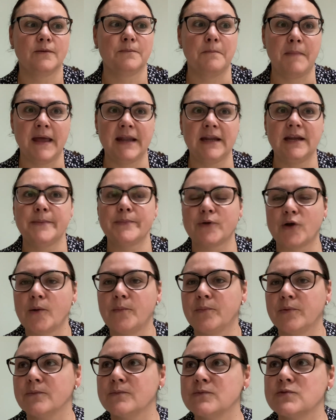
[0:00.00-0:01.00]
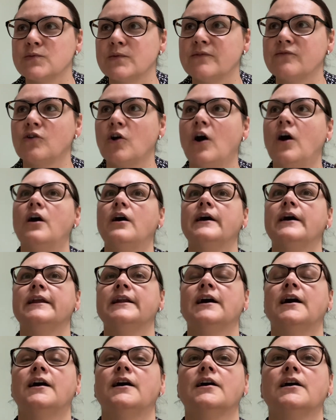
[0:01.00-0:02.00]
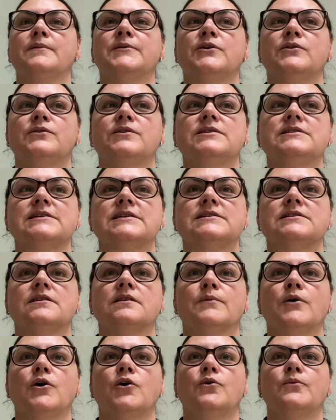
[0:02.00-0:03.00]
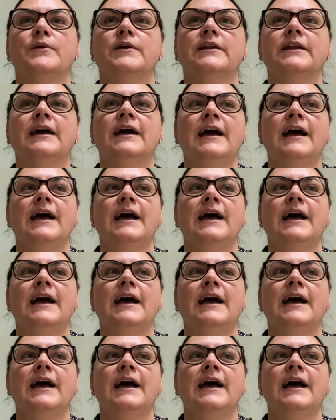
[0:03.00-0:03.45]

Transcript: many problems we've got in our communities at the moment.